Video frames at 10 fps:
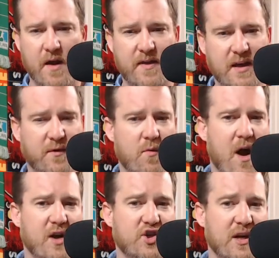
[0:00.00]
All right, thanks for
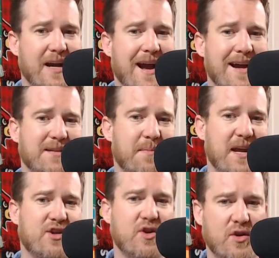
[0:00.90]
watching, guys.
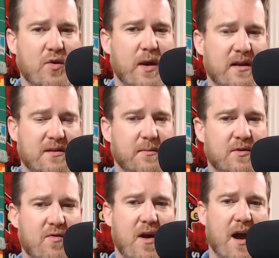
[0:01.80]
Make sure you hit
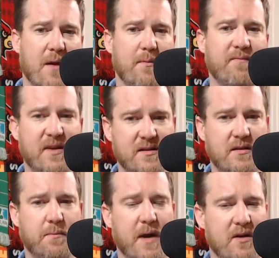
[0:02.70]
subscribe,
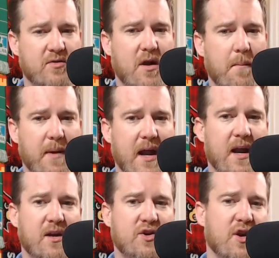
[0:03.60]
visit the Patreon
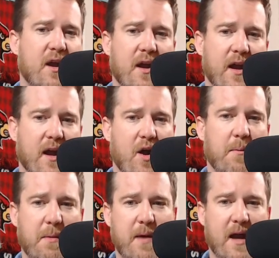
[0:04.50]
page, and
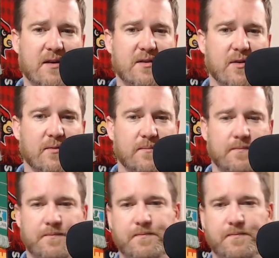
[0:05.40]
I'll be back soon.